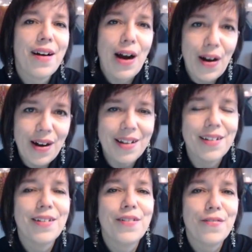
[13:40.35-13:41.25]
on
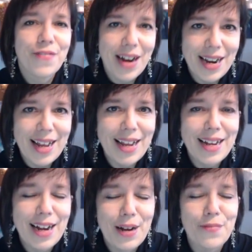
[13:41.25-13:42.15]
Friday.
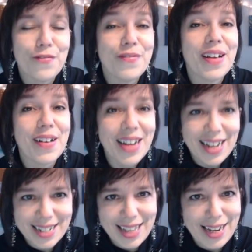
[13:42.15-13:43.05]
I'm very
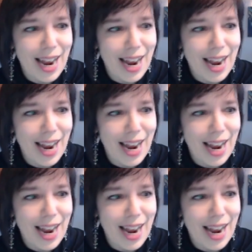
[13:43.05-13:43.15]
excited.